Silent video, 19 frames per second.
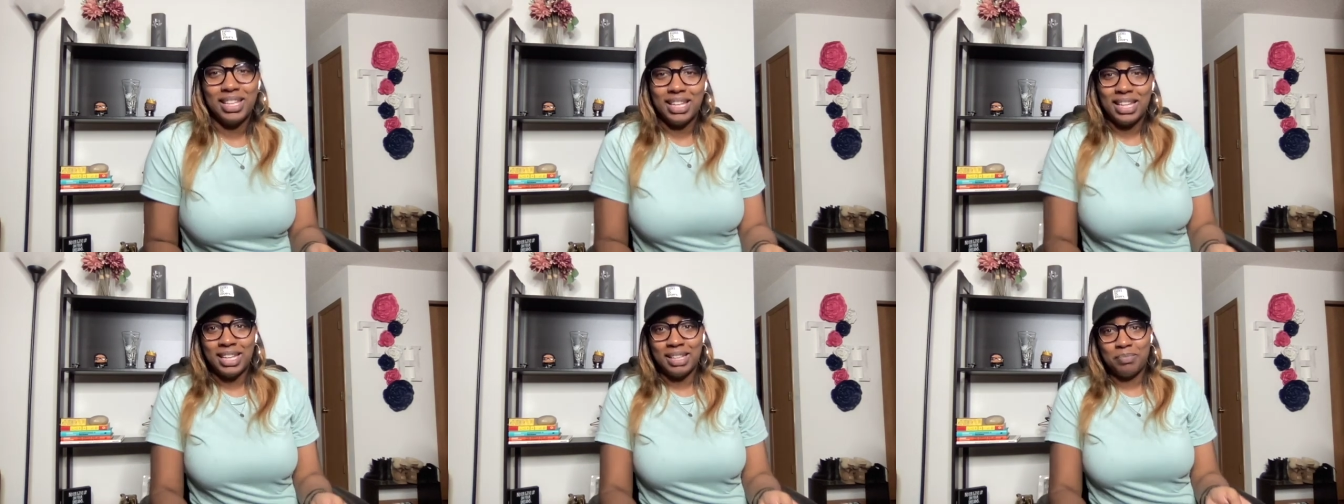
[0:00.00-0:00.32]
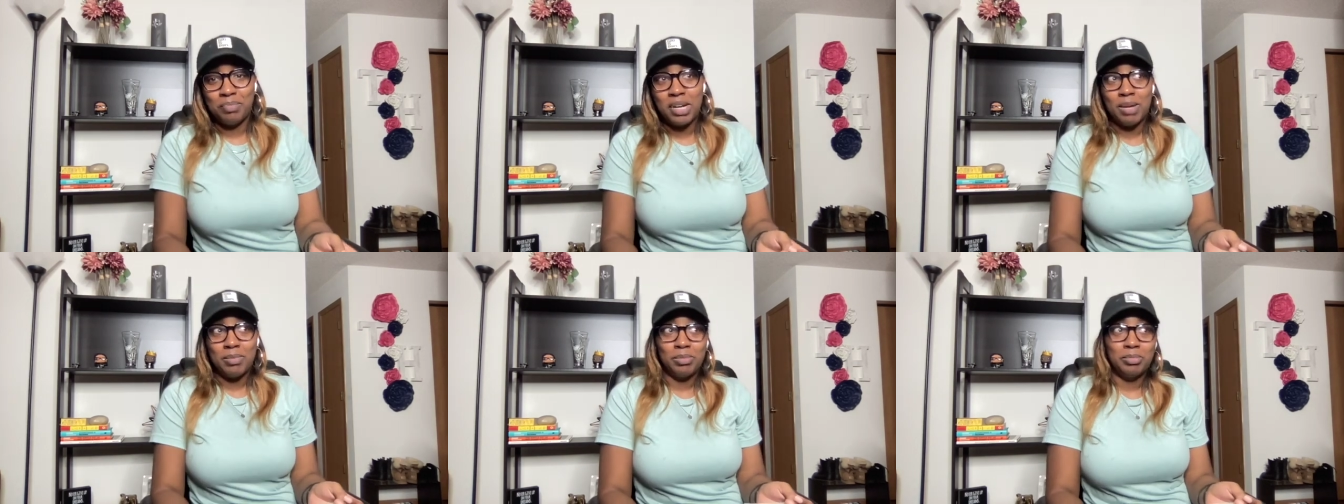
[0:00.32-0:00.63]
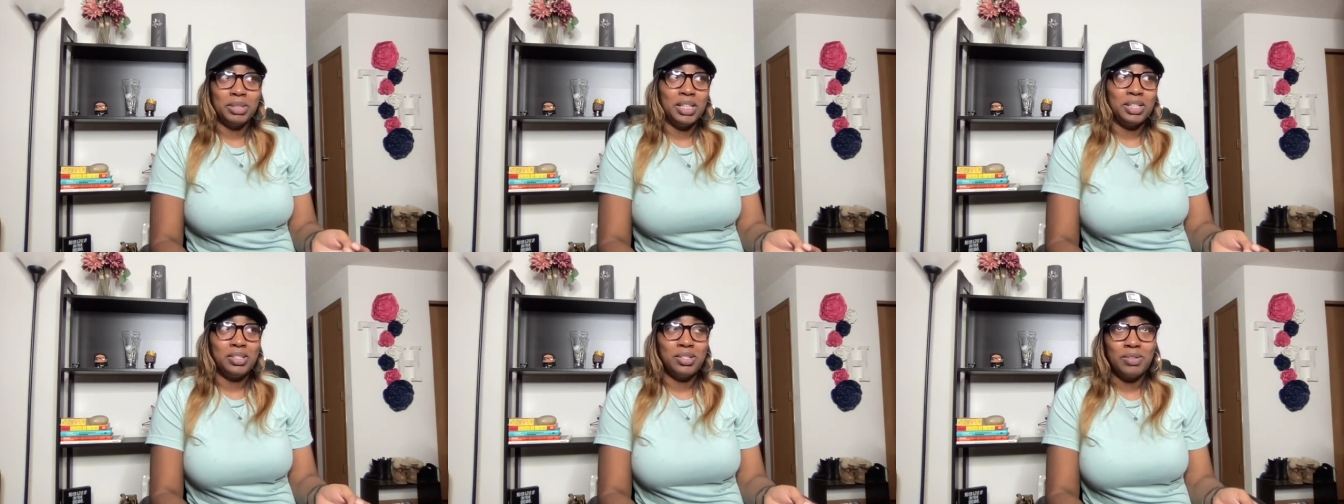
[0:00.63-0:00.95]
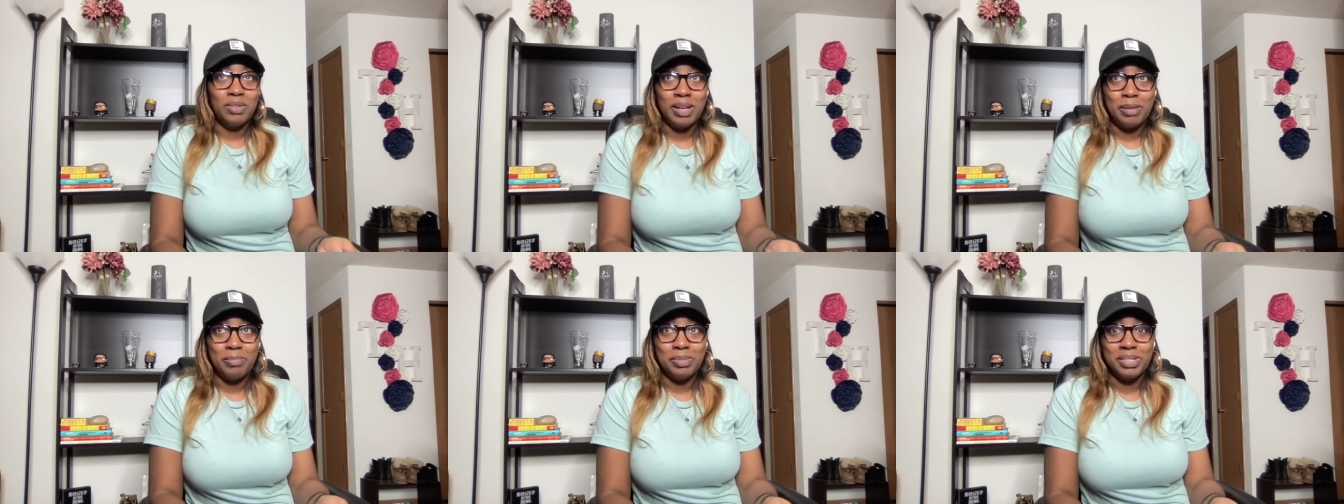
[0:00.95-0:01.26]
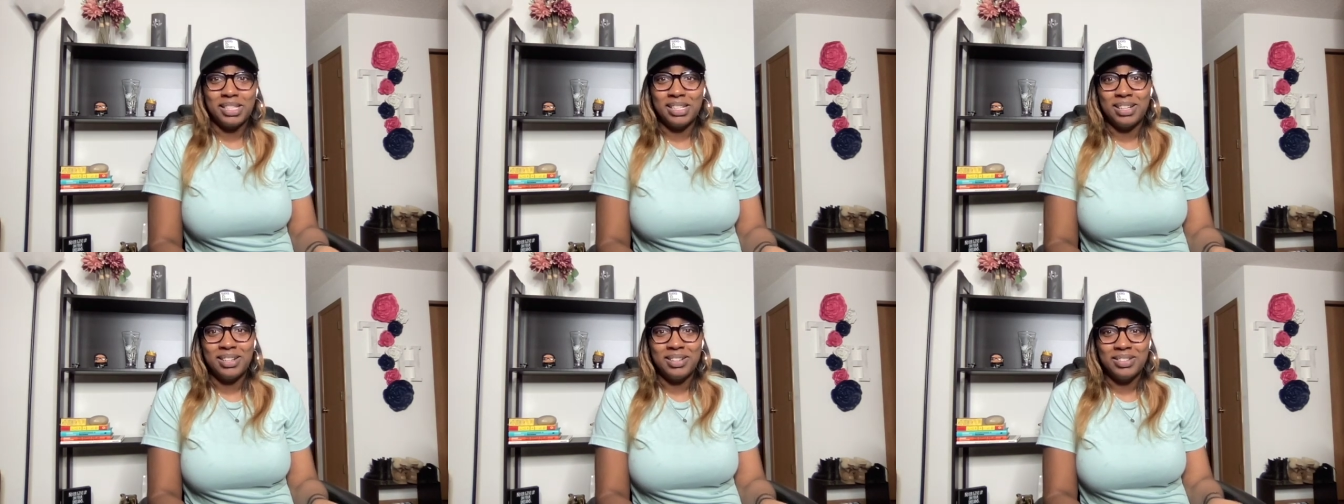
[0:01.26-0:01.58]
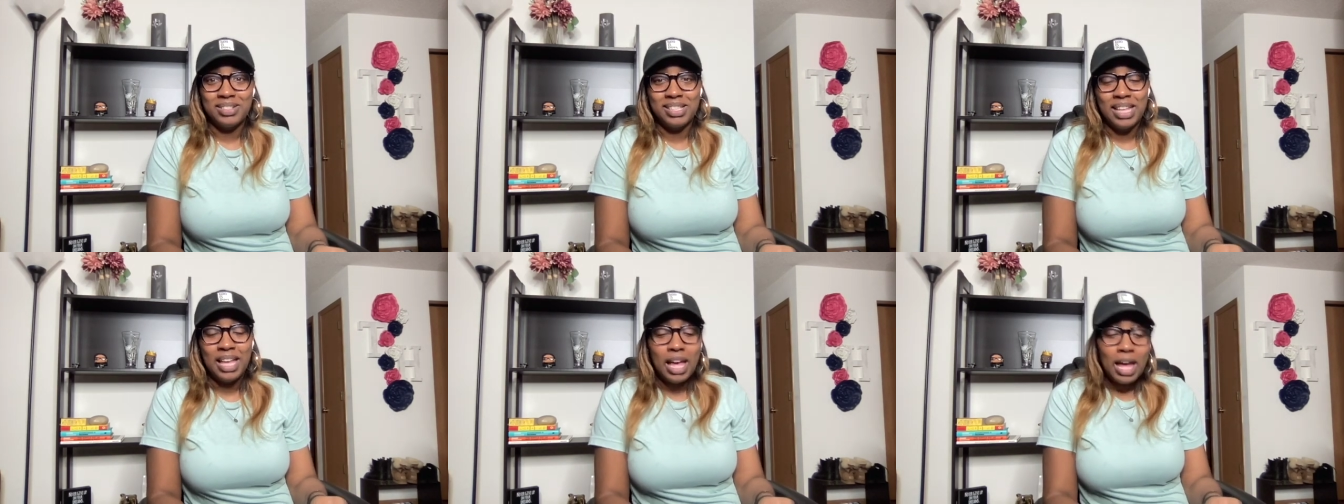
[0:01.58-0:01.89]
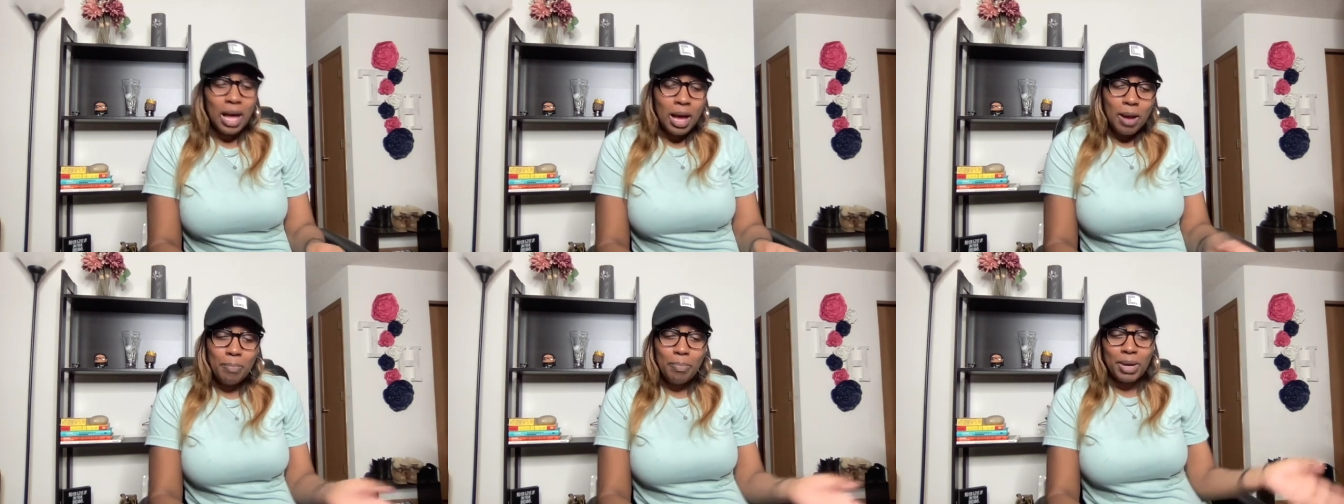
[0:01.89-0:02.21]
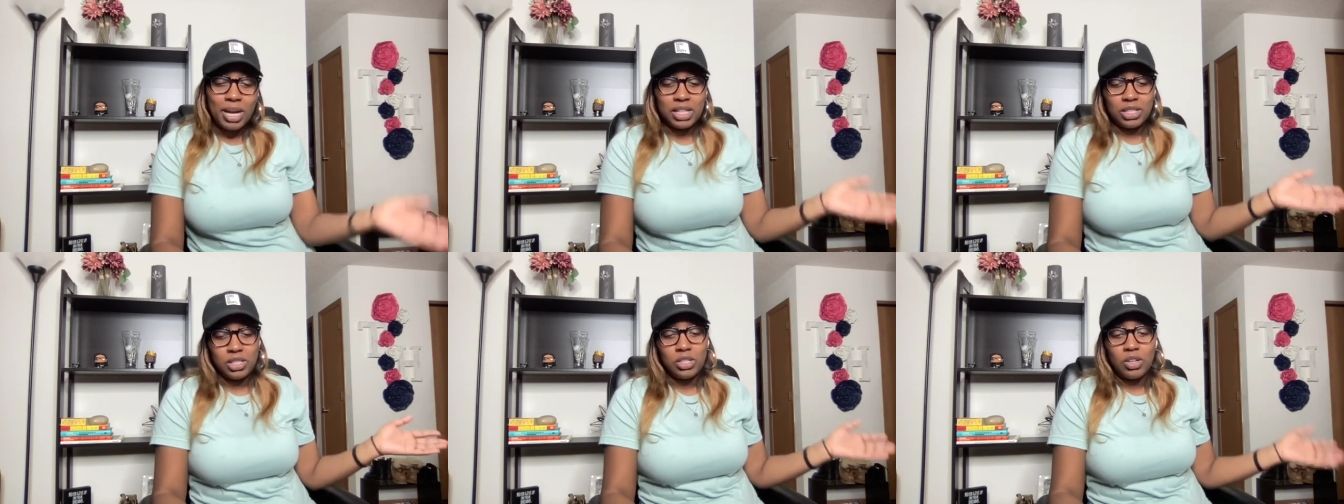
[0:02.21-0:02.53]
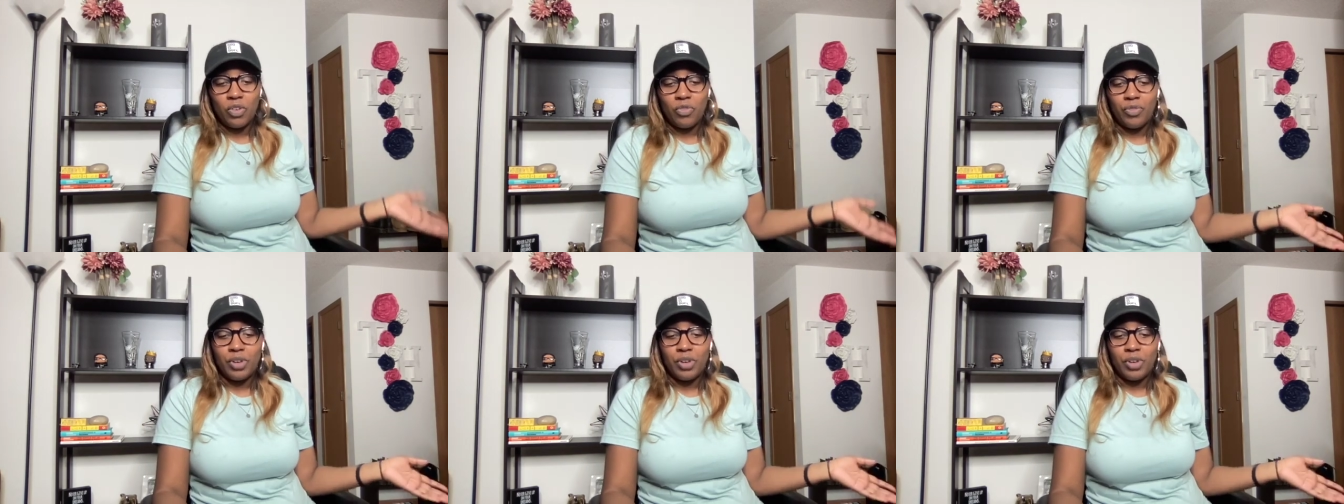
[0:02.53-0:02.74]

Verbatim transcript: in probably 2 episodes. But so